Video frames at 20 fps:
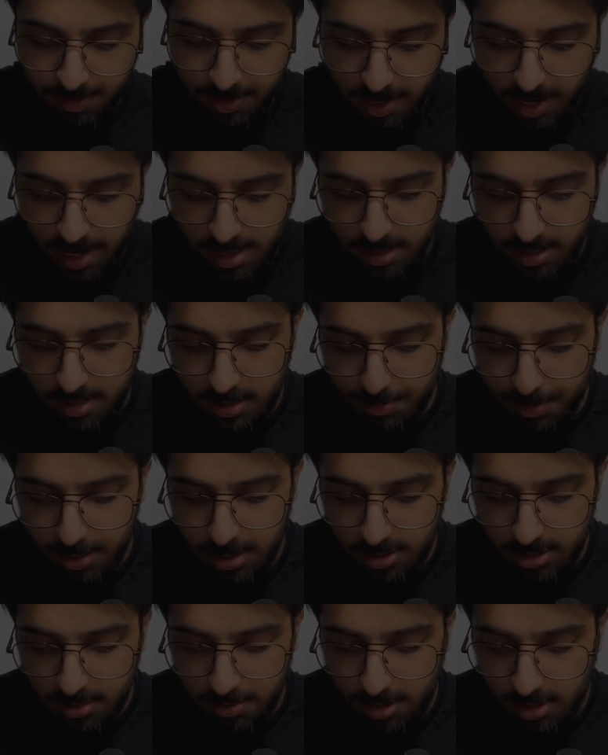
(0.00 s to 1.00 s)
and this
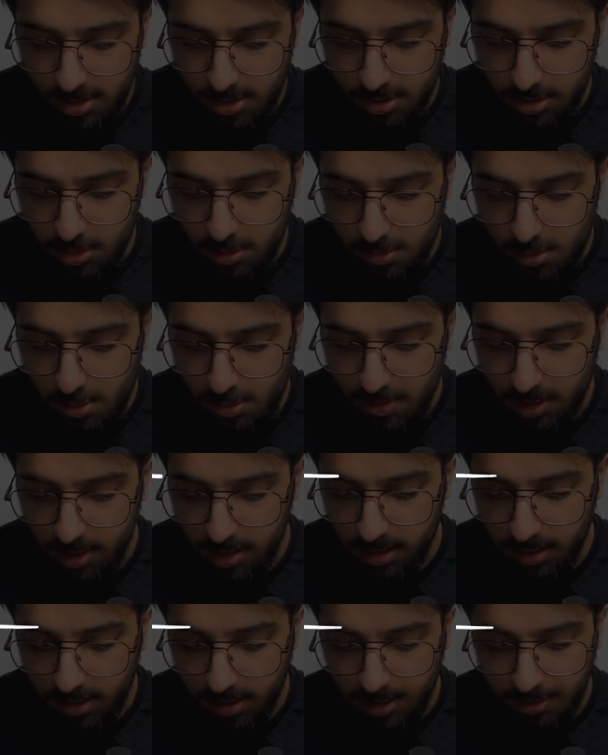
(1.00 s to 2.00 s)
pendulum is still
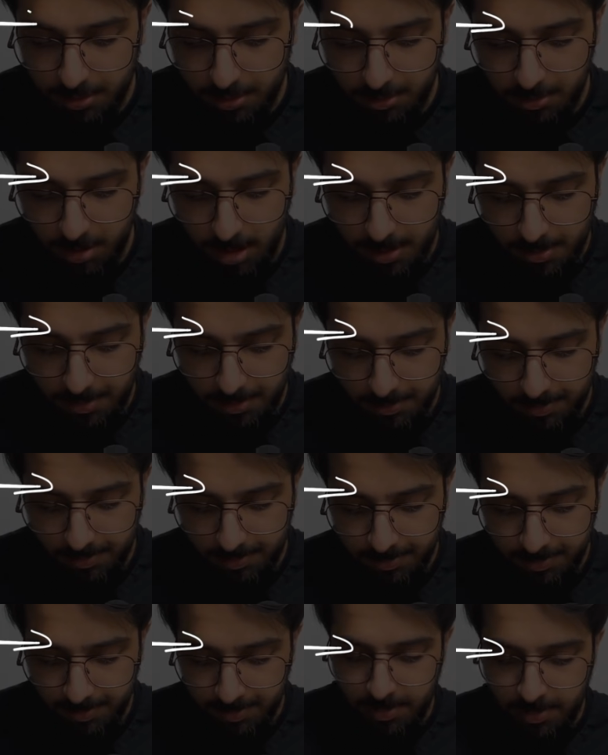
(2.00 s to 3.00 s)
moving left to right.
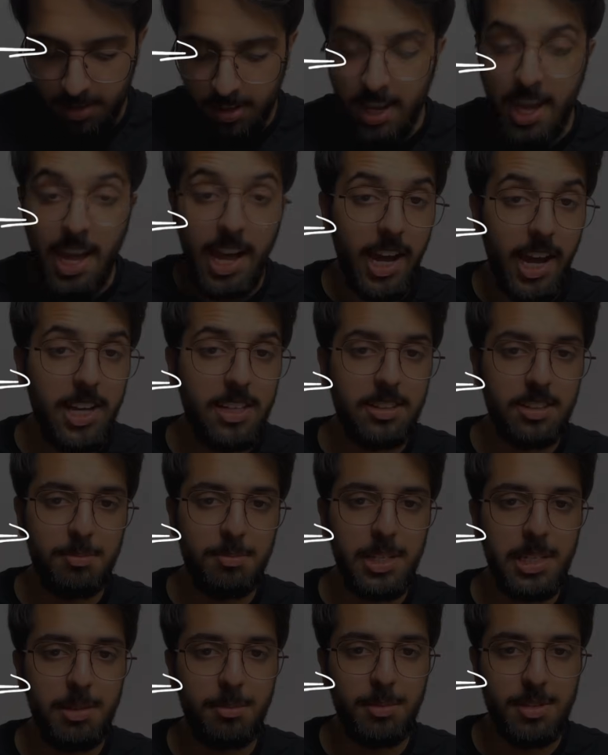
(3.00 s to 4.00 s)
At the
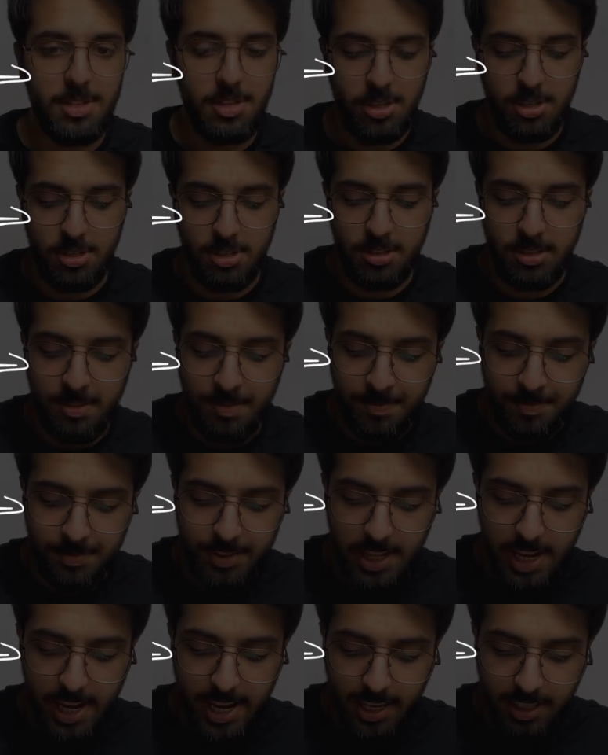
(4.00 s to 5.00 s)
mean position,
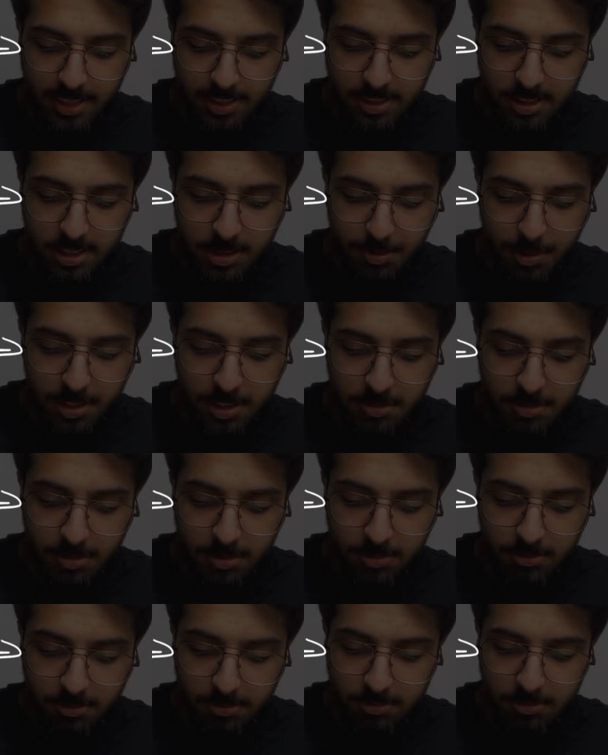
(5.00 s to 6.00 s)
the x
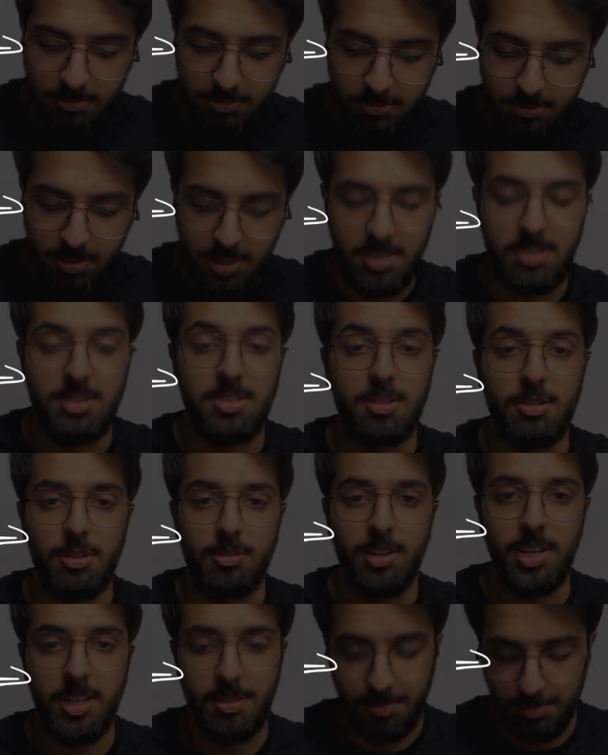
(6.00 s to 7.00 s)
displacement is 0,
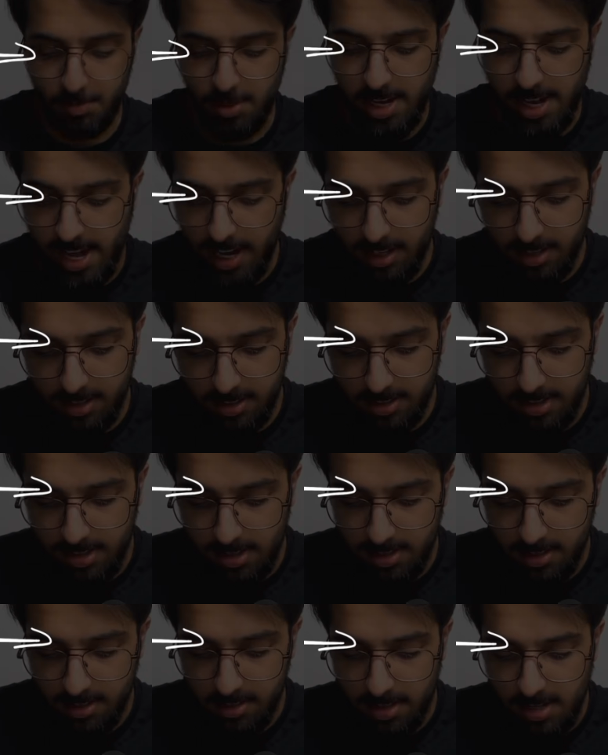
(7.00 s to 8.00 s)
right? Where x
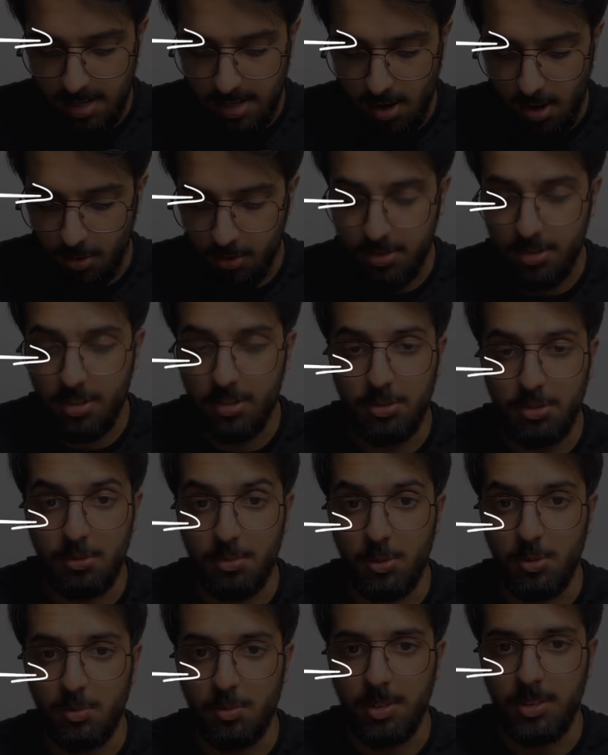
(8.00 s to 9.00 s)
is the horizontal
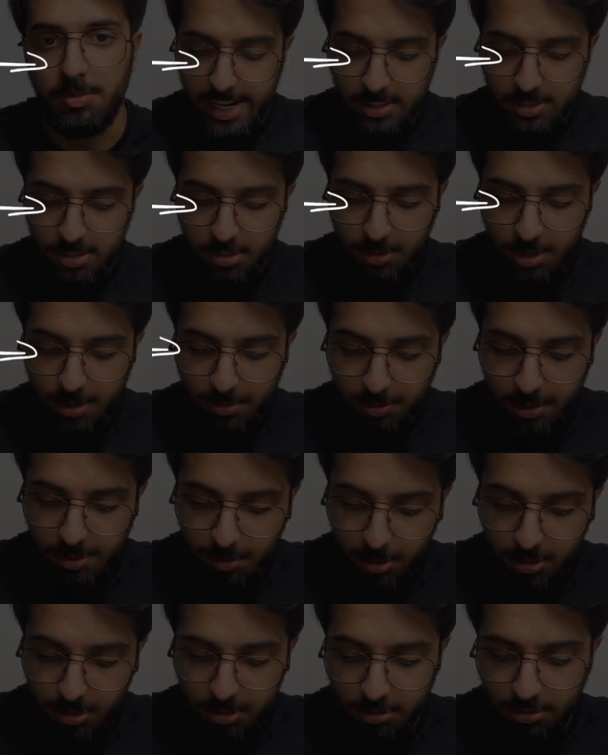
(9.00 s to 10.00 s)
movement. And so if we
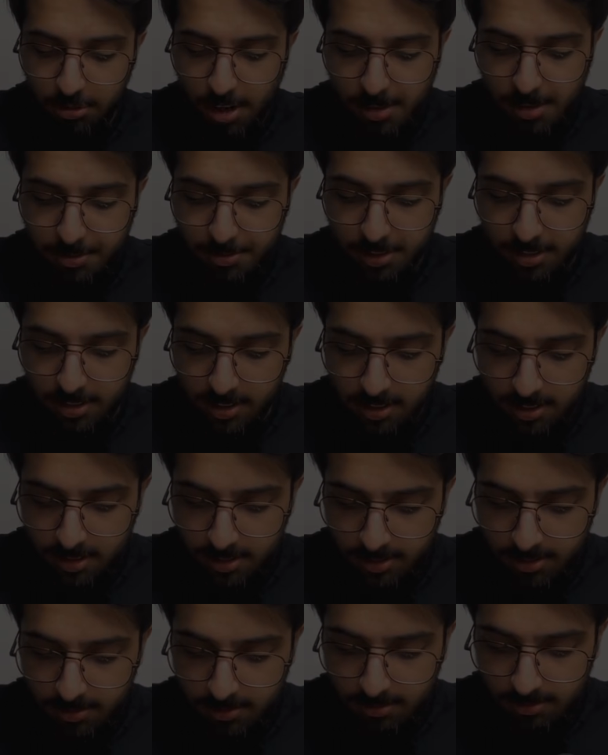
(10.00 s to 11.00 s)
were to graph this,
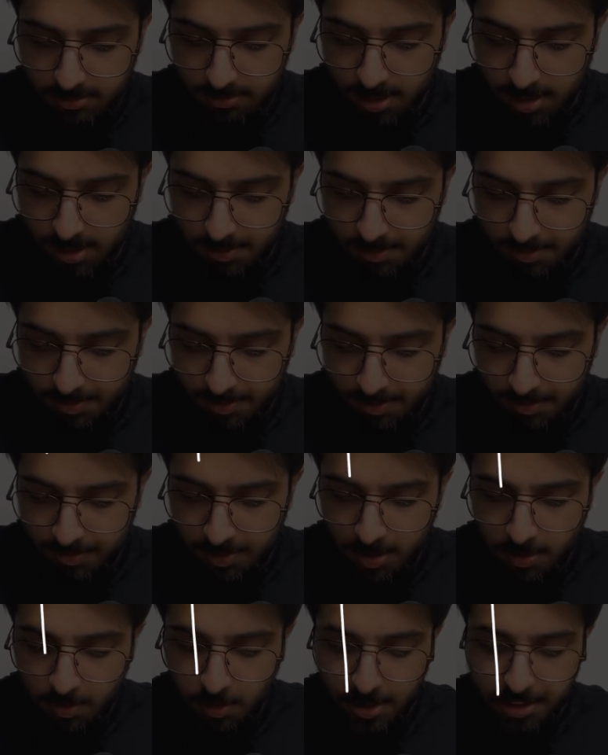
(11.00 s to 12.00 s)
right,
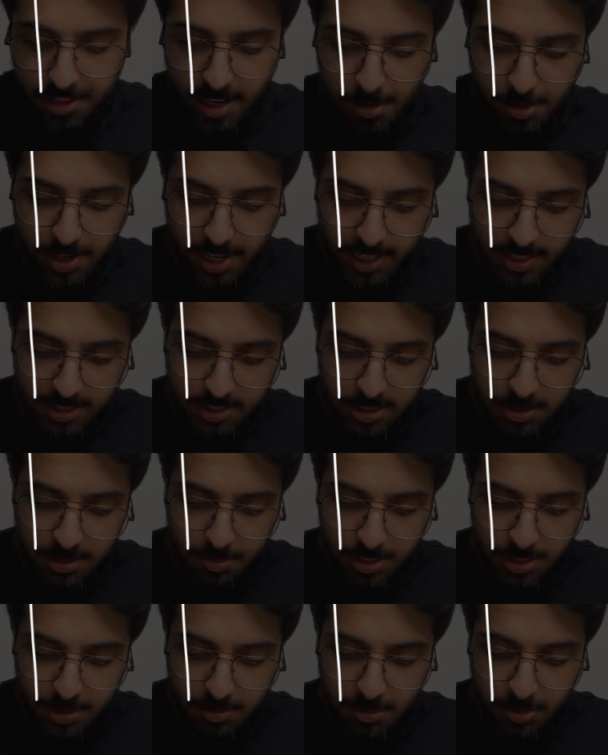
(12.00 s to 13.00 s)
with our x
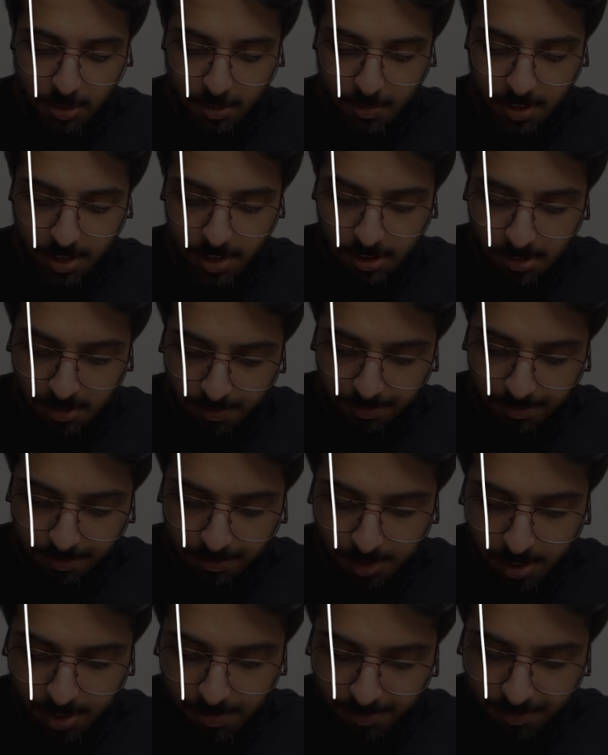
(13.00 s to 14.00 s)
displacement over here,
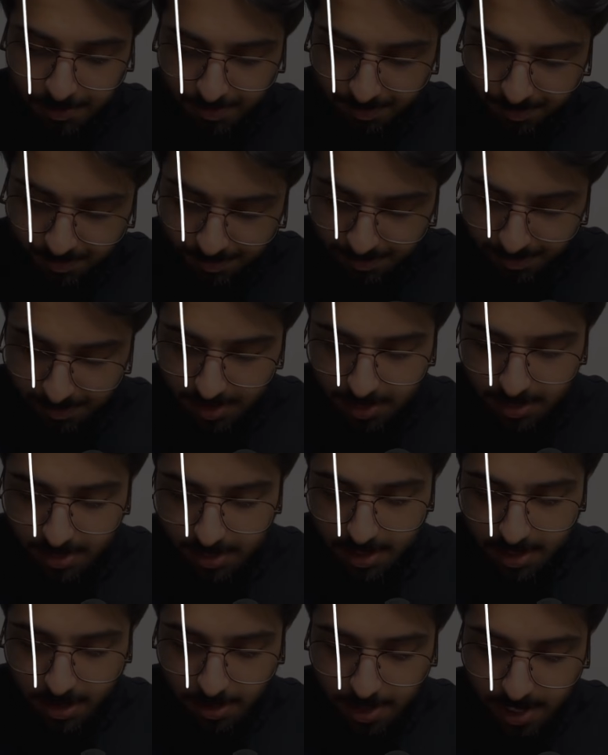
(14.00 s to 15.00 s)
right, this
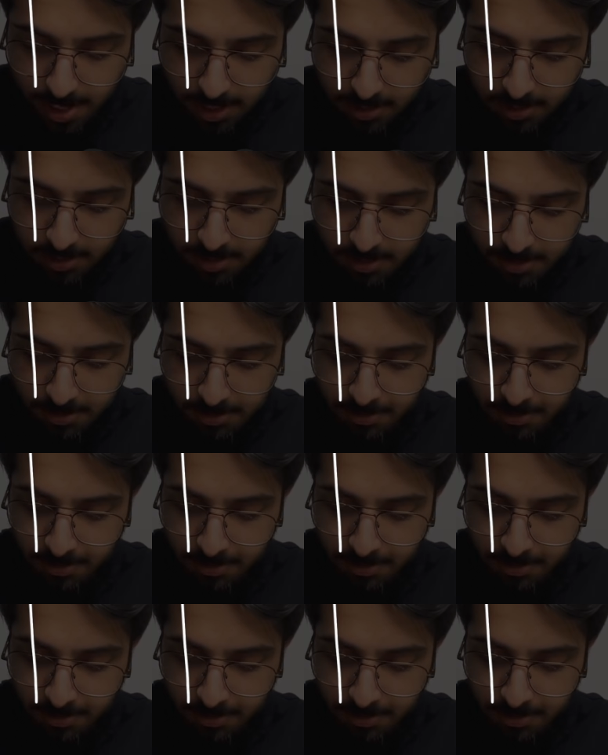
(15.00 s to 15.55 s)
is our x,